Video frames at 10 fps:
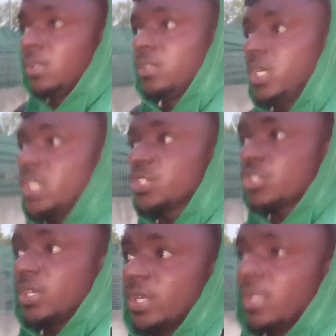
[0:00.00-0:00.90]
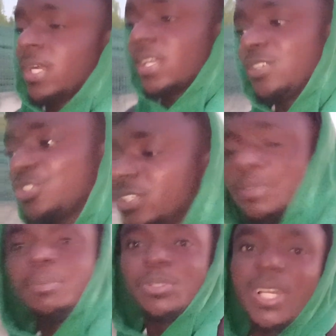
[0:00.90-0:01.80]
Yes, I know some
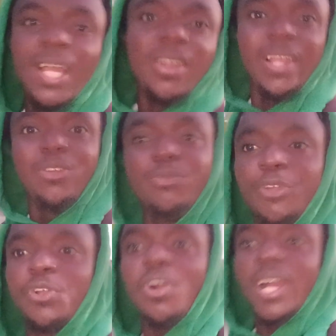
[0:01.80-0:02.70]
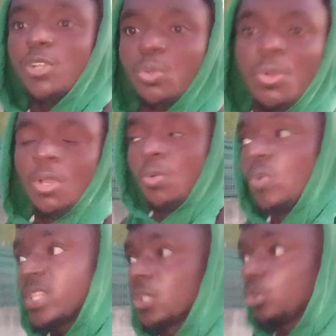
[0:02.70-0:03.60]
people say, how can you figure out
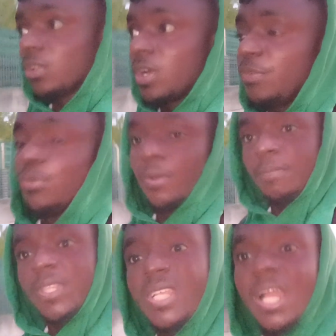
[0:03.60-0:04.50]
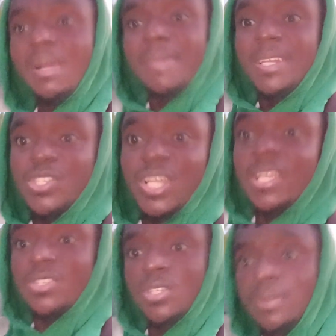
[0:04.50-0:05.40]
when they don't love you? There are many
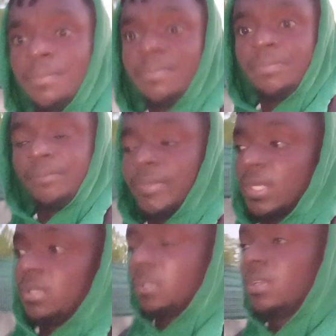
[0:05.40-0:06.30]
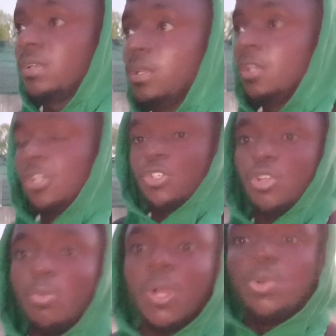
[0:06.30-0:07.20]
signs.
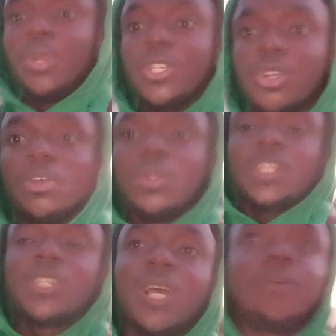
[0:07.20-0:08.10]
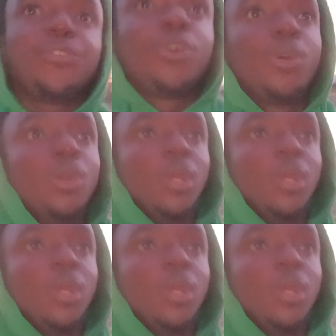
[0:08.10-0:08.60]
Someone who is always there for,